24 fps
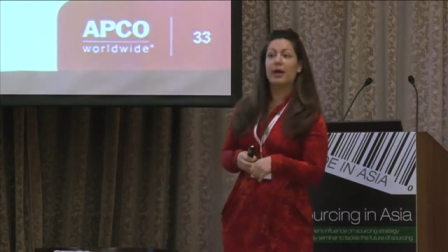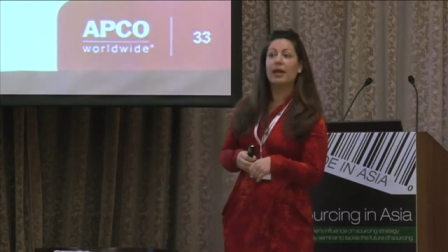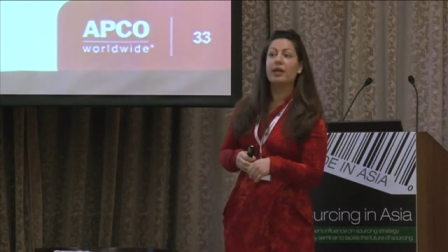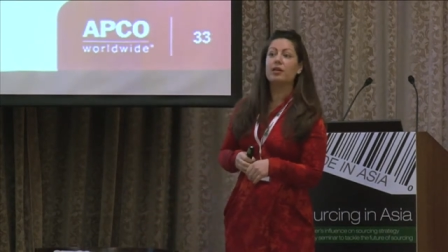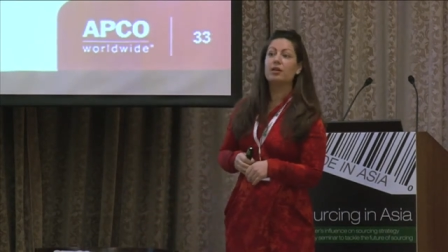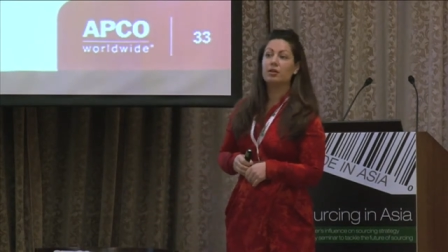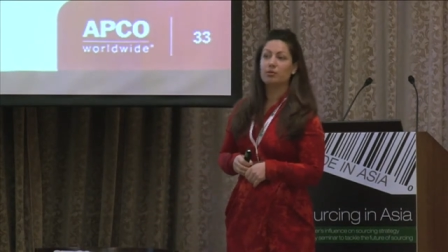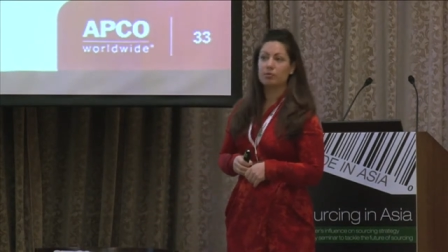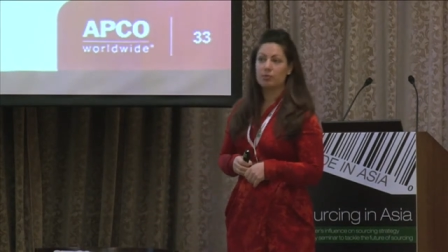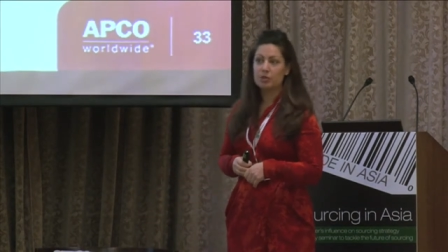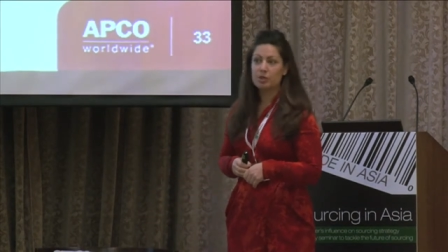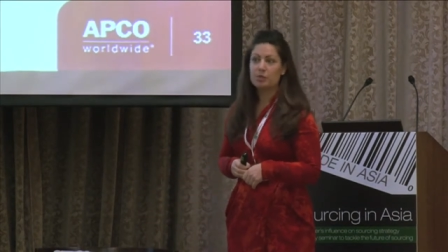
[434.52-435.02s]

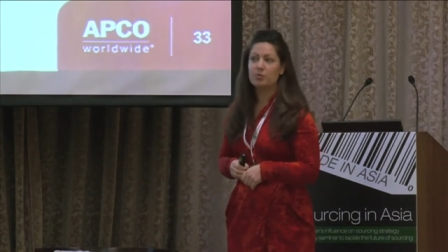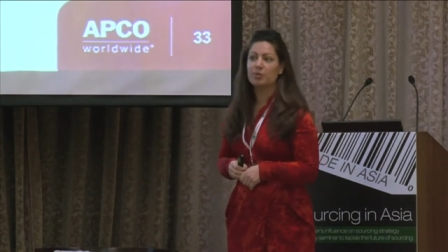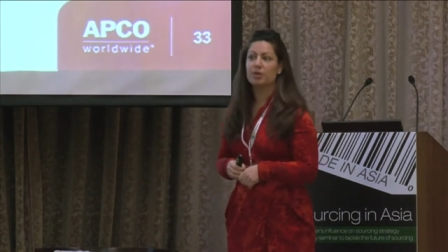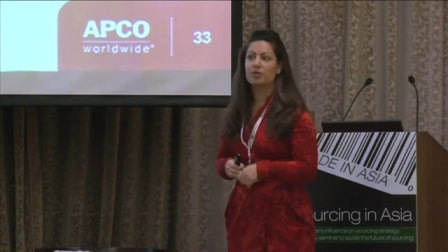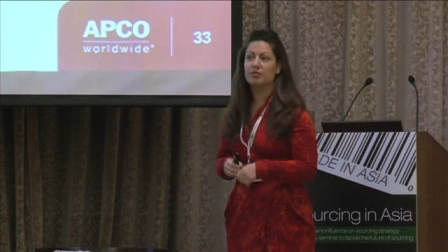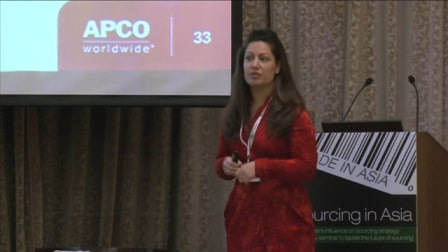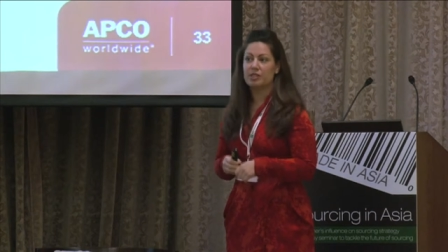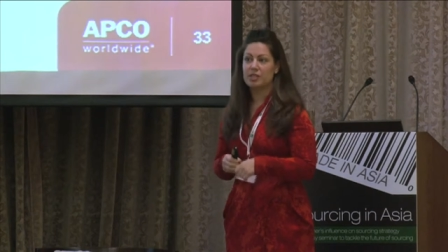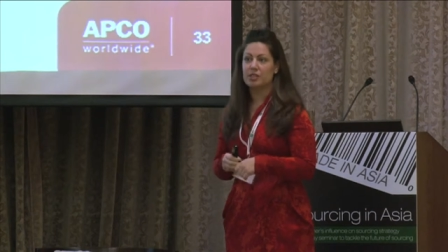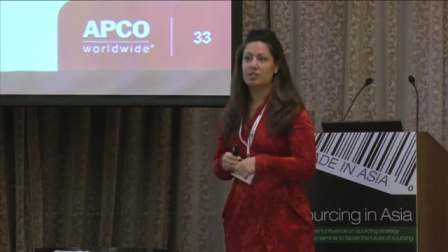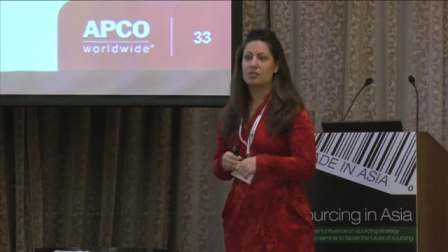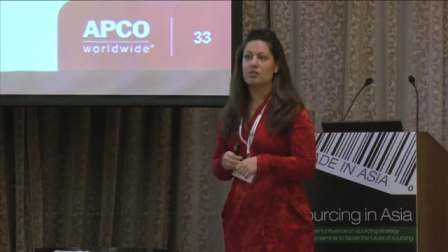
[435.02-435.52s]
Ben was
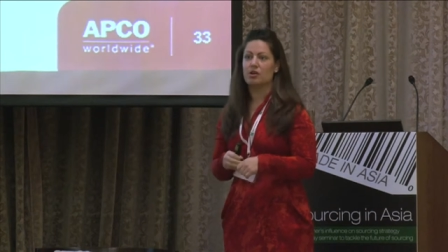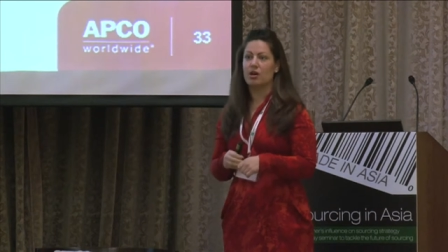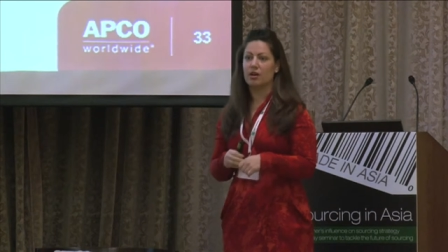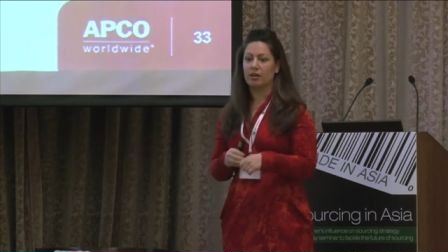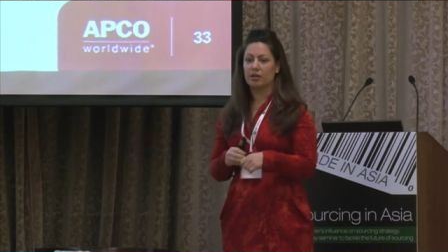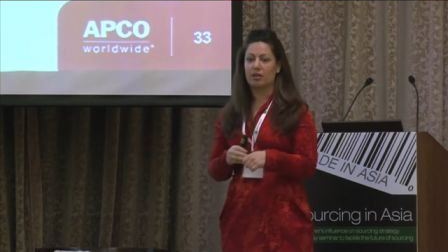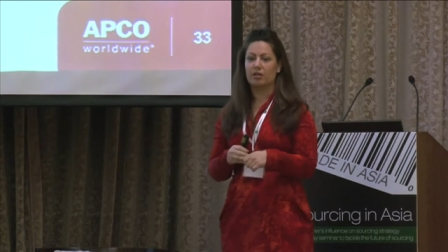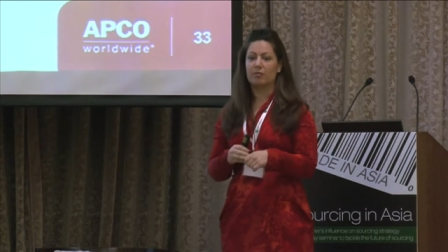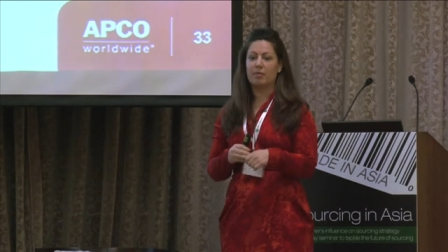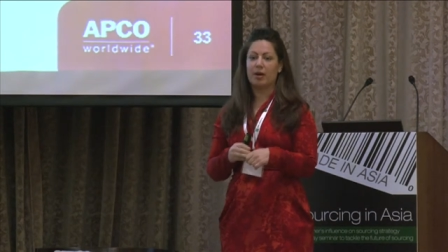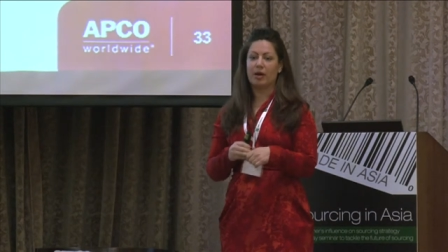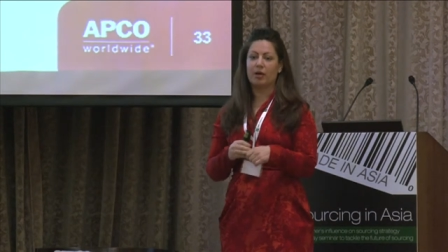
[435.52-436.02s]
previously
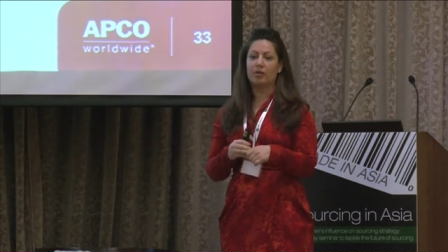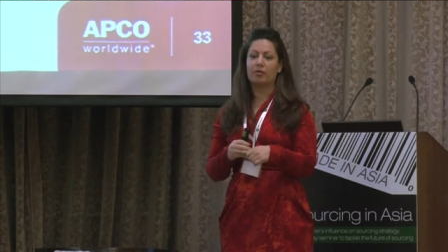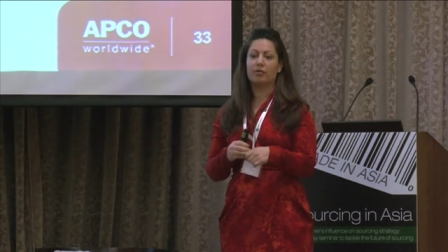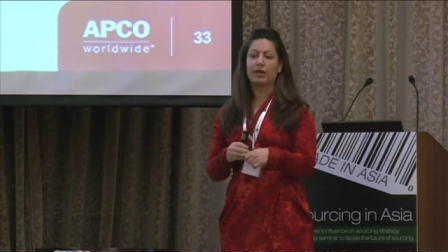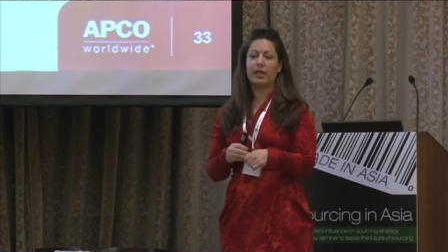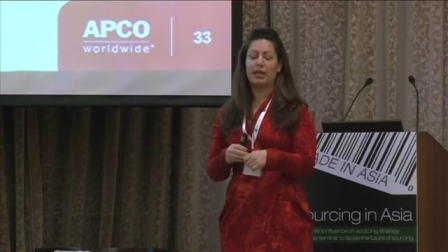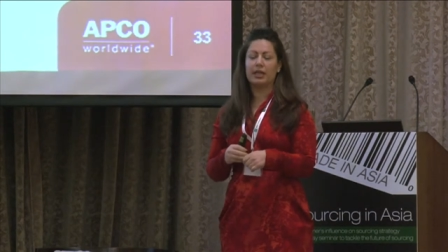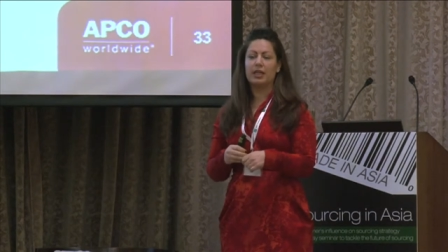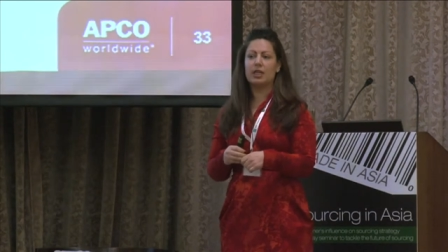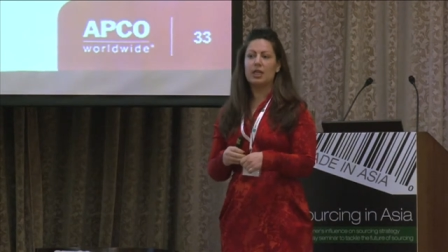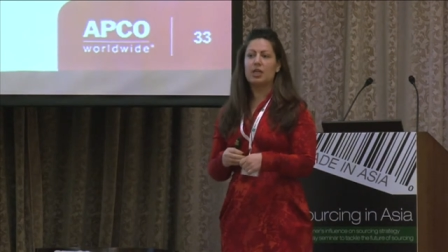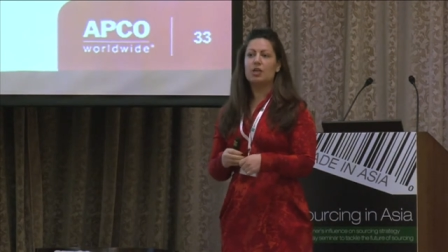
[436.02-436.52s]
talking about,
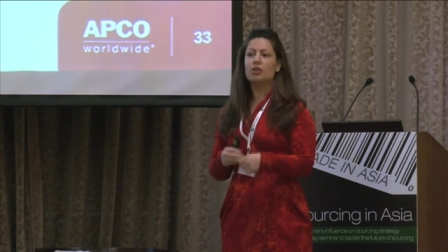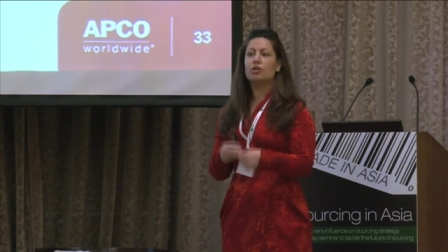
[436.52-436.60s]
right?